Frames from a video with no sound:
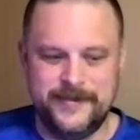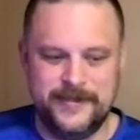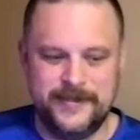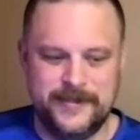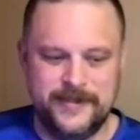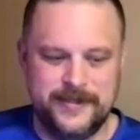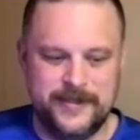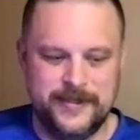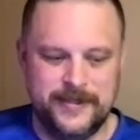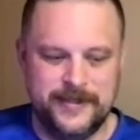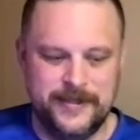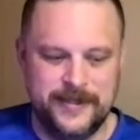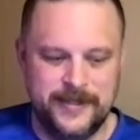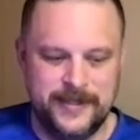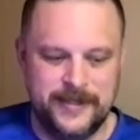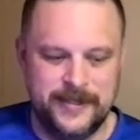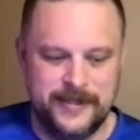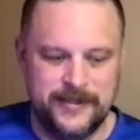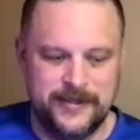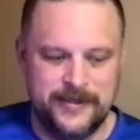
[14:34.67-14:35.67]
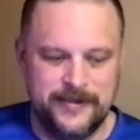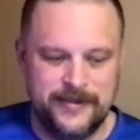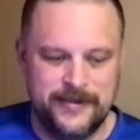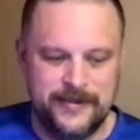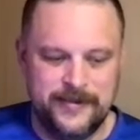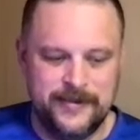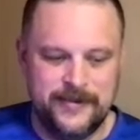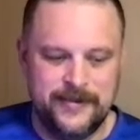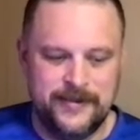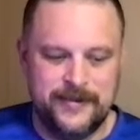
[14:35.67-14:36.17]

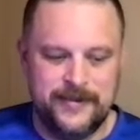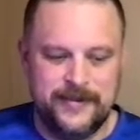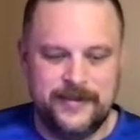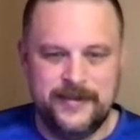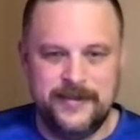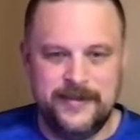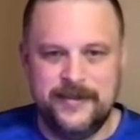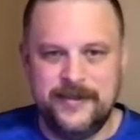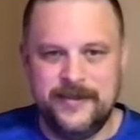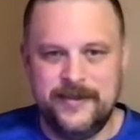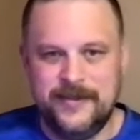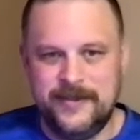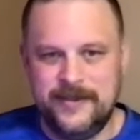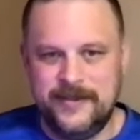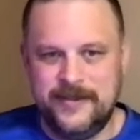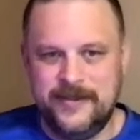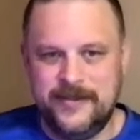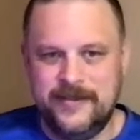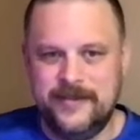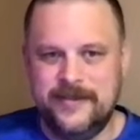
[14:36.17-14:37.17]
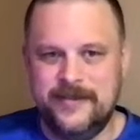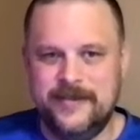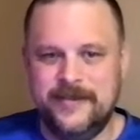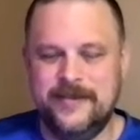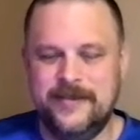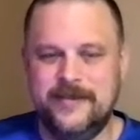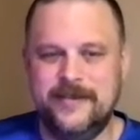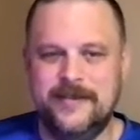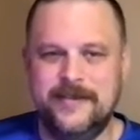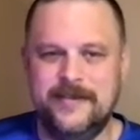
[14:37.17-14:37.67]

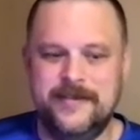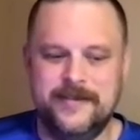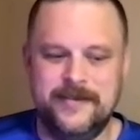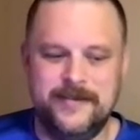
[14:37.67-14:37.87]
The person shown says nothing.